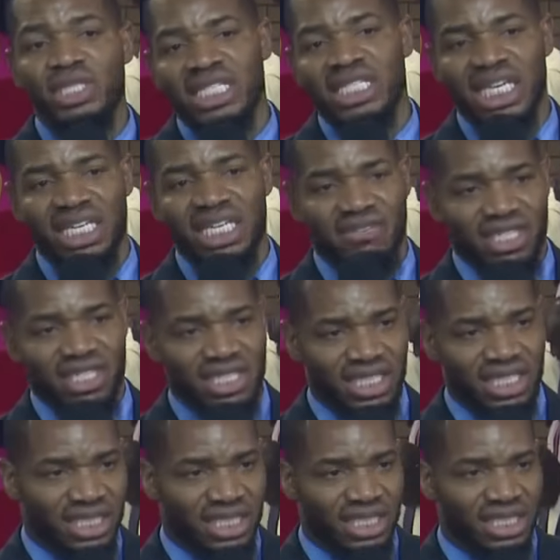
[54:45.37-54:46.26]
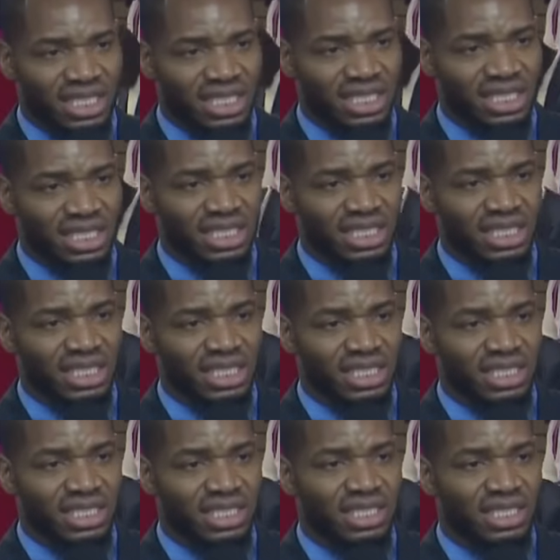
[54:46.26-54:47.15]
most disadvantaged.
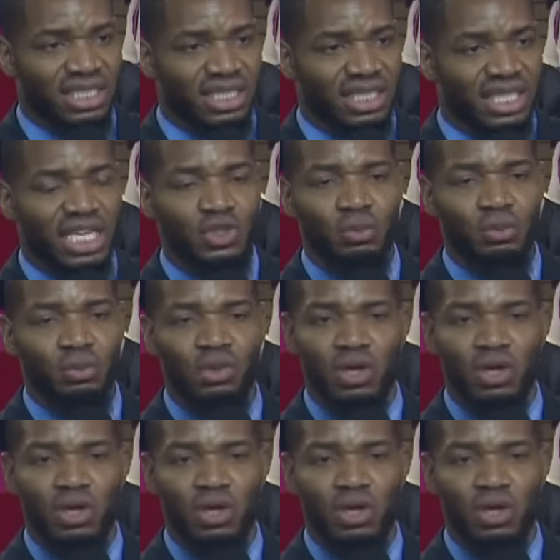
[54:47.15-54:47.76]
That